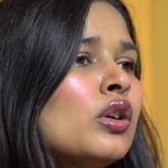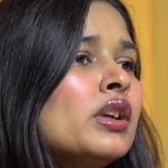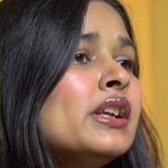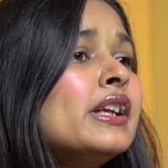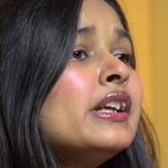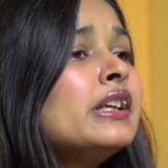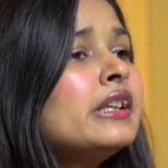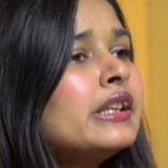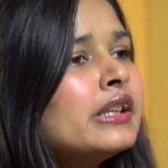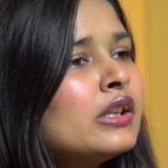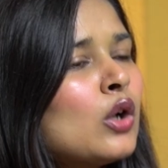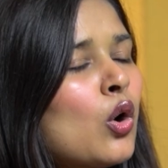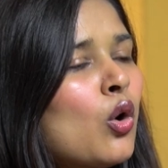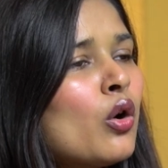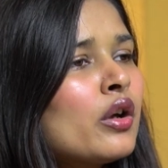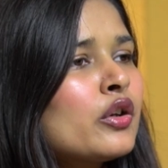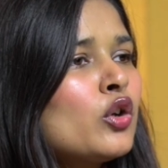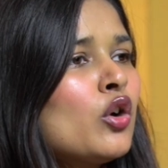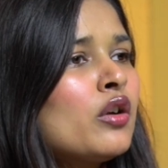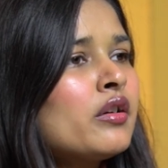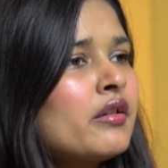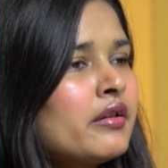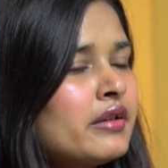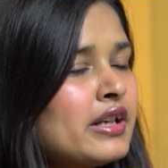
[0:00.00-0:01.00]
LinkedIn or
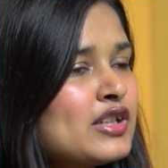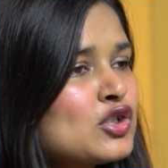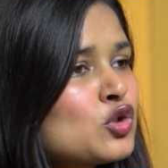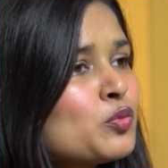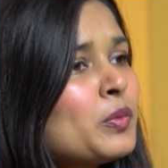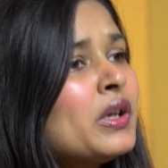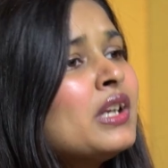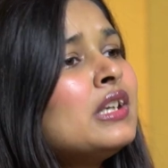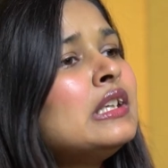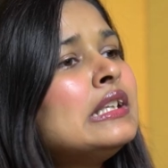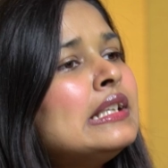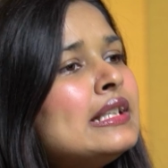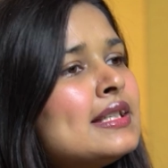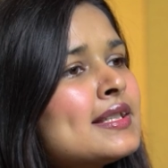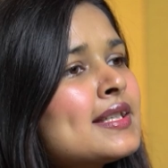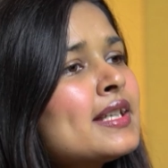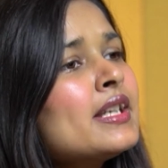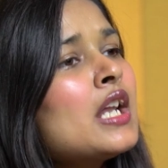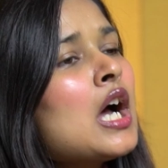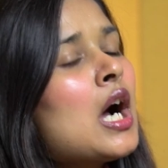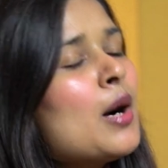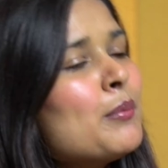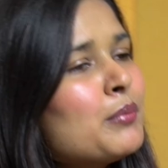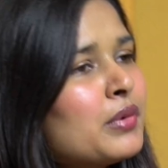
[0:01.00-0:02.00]
your resume needs an
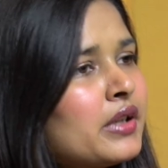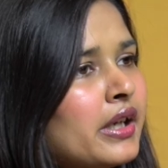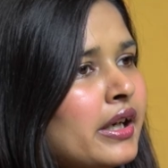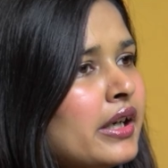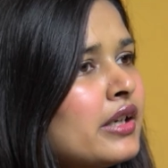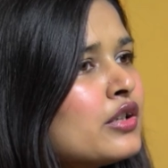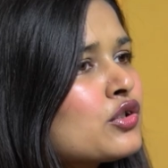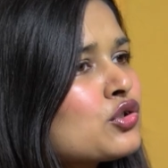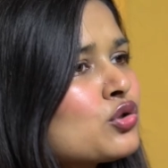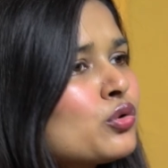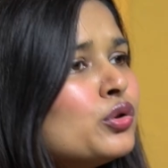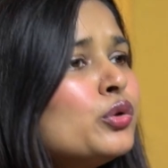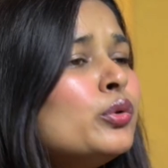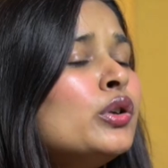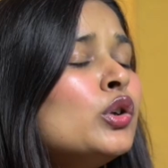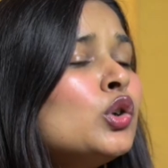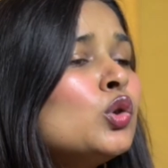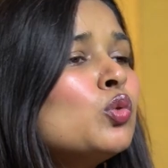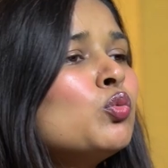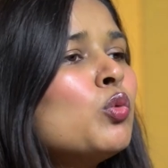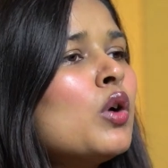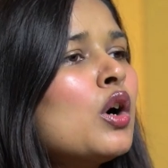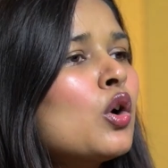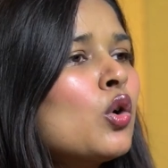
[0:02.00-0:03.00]
upgrade. So you need
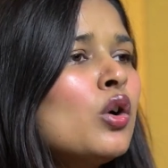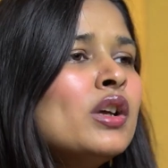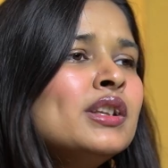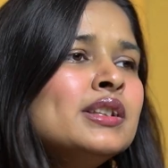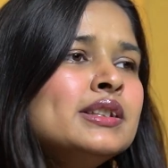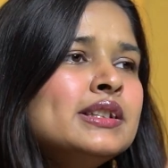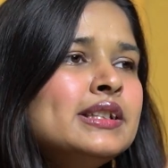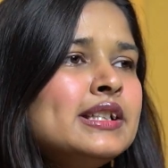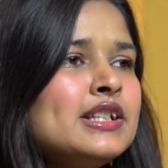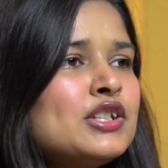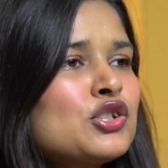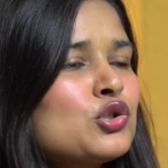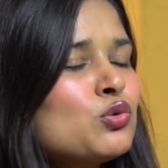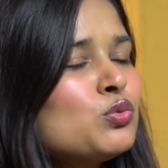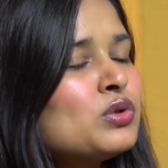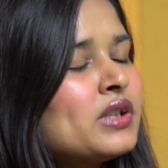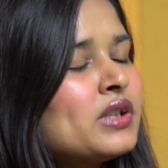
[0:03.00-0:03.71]
to work on these two